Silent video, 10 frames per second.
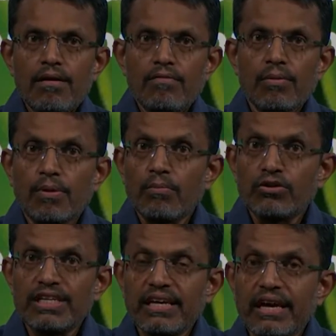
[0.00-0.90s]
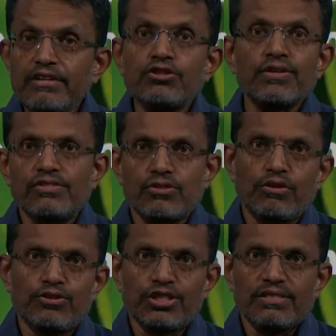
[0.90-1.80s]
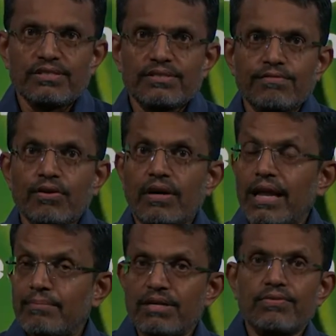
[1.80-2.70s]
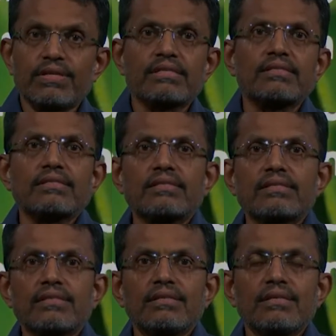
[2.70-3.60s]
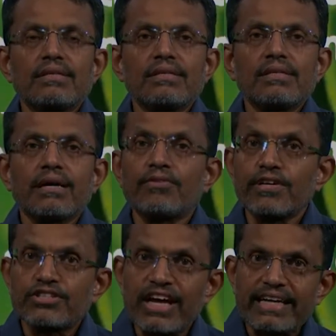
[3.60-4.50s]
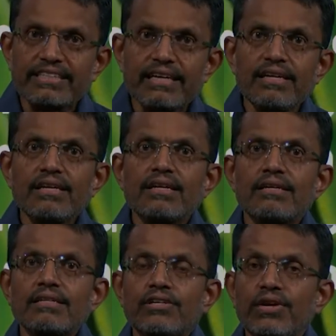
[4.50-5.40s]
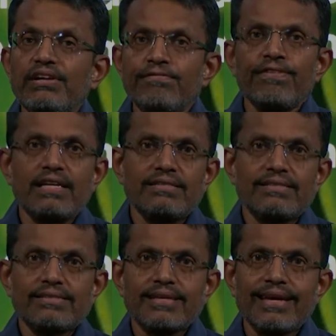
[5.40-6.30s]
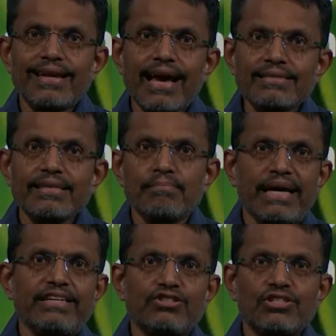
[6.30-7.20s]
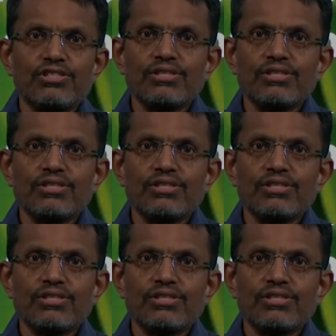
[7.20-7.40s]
We're promoting insurance solutions for climate risks. And we're attracting green funds and asset managers